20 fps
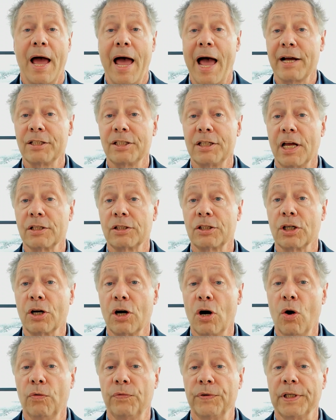Access to
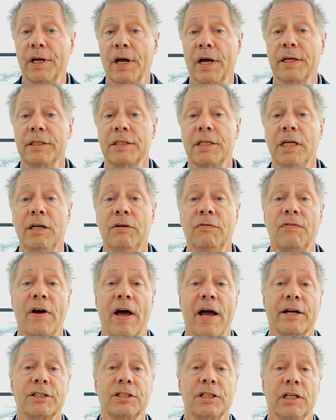COVID-19
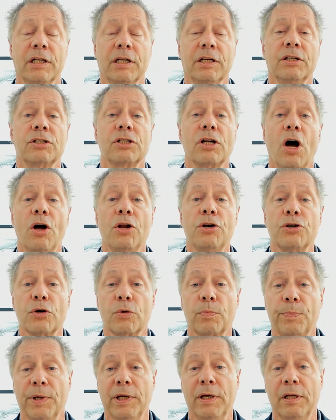vaccines
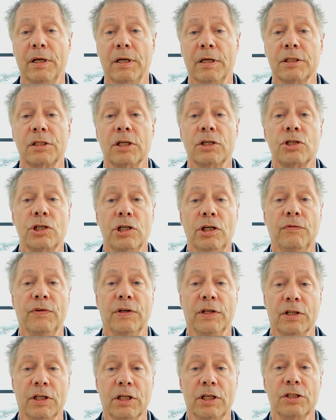underpins
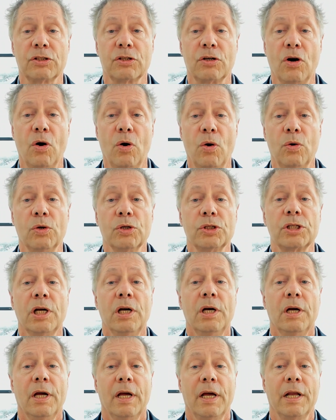achieving these goals
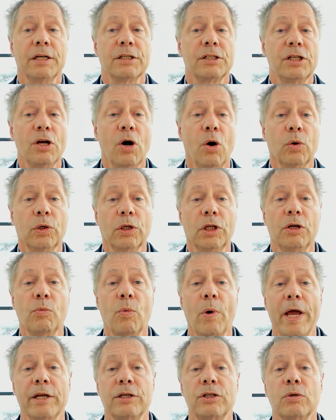and is the only
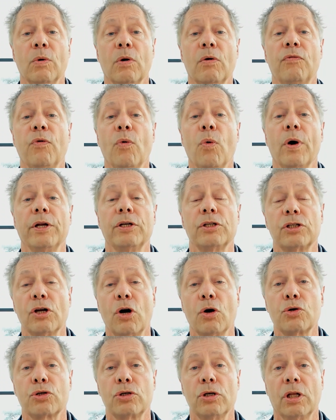way to avoid
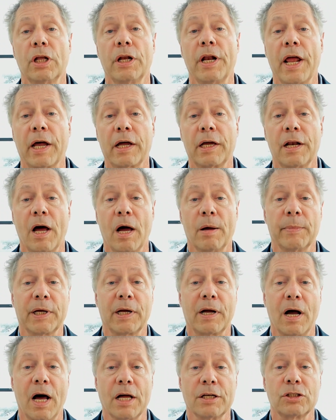social and
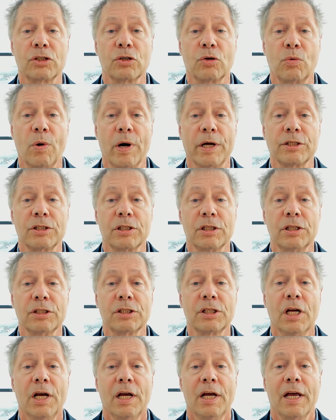economic
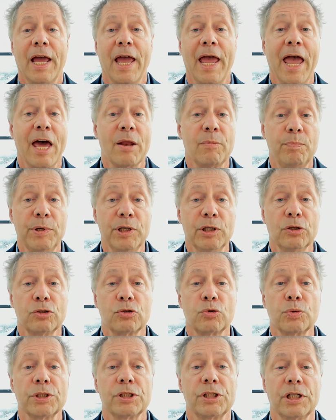consequences and
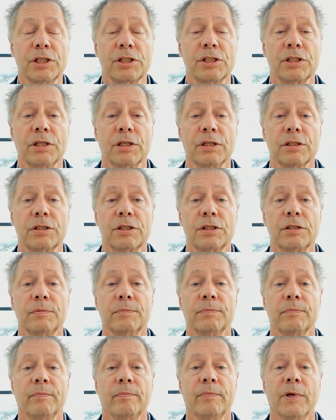builds resistance.